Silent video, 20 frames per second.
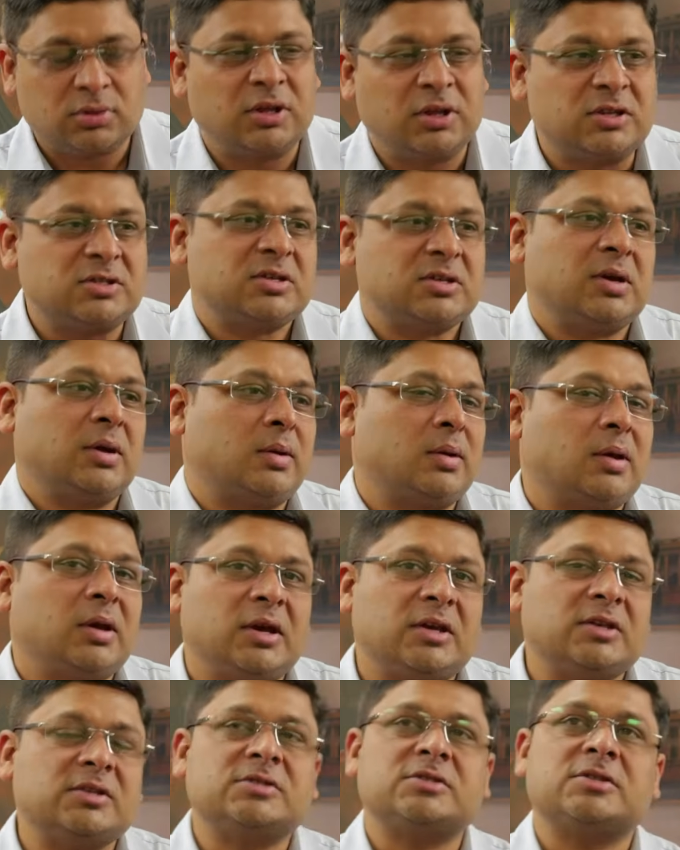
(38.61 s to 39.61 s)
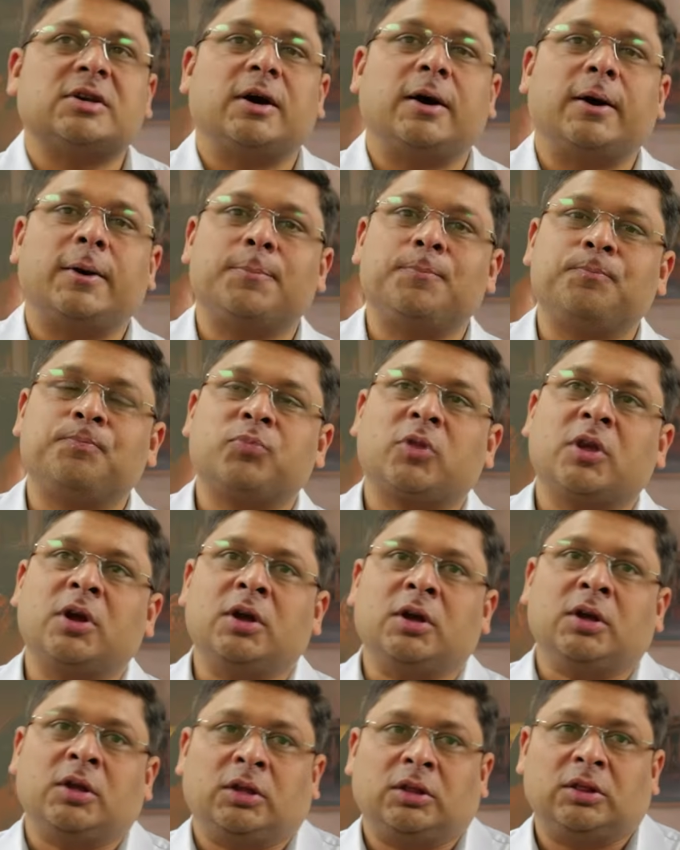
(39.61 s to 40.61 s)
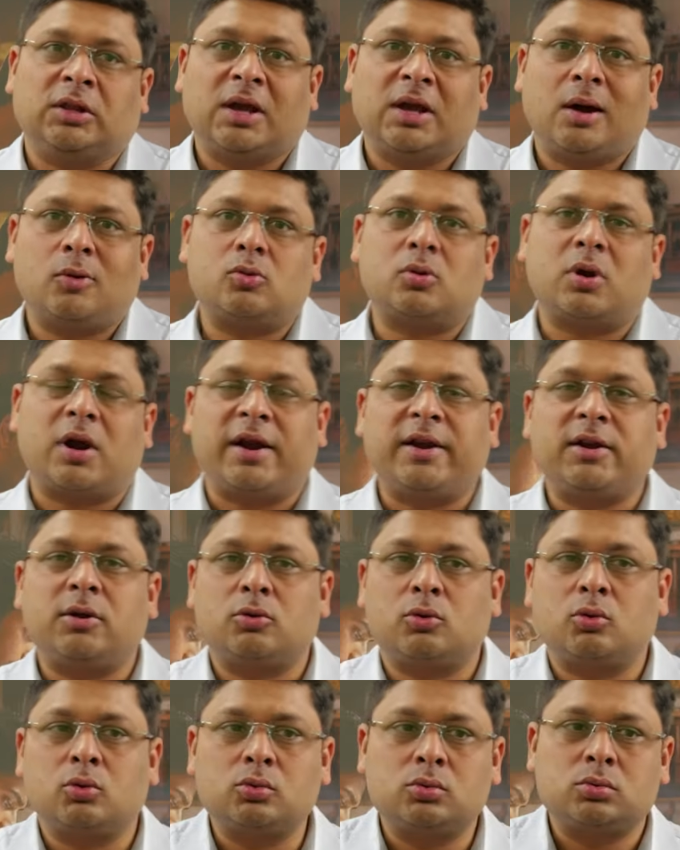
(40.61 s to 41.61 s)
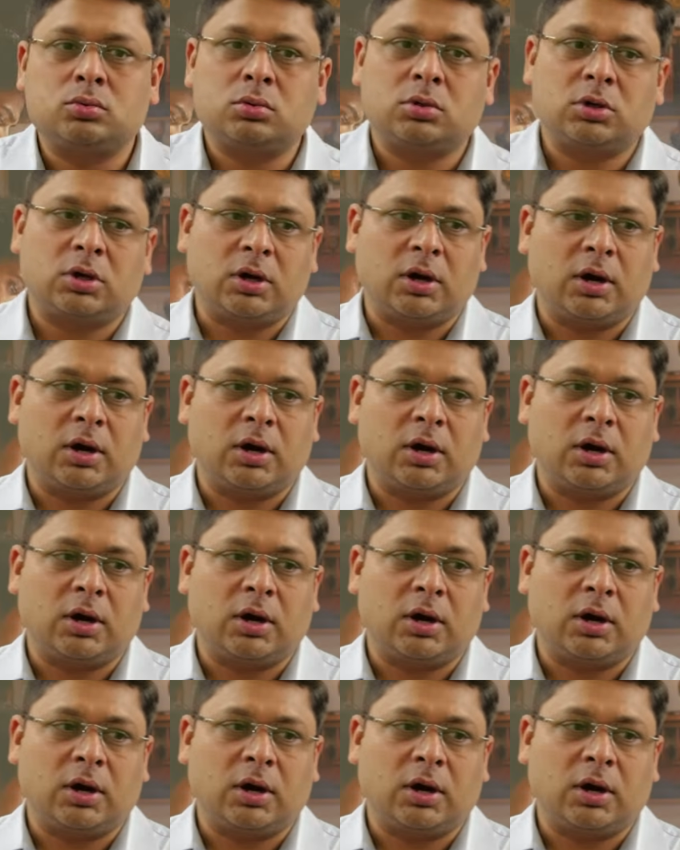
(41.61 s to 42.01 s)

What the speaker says: this year is they have tried to